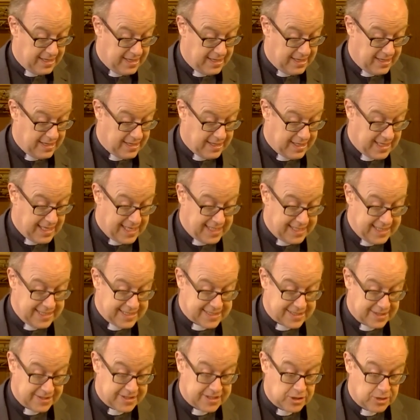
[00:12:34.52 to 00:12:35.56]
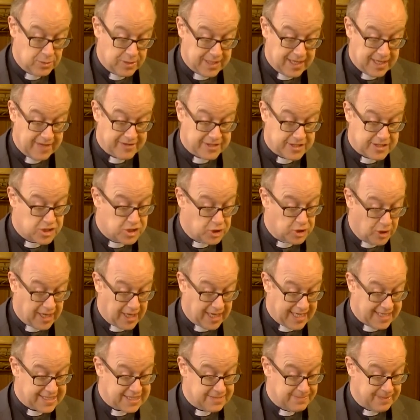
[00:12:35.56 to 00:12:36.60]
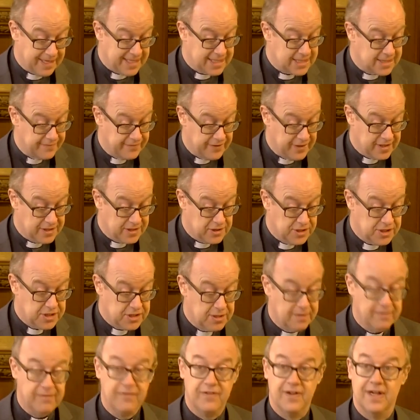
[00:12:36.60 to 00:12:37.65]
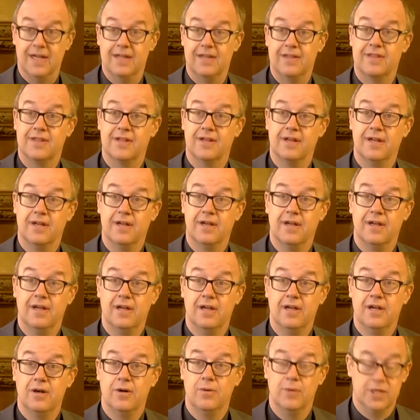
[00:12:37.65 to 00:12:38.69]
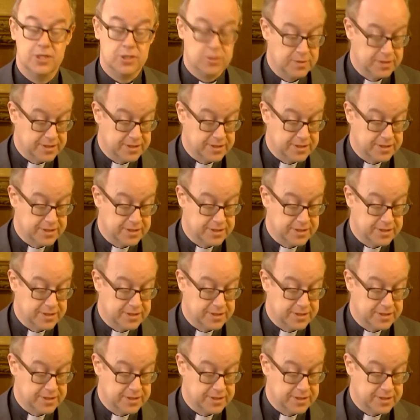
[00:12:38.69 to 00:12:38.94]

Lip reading: And that leads on to another strong aspect of her Christian faith, which was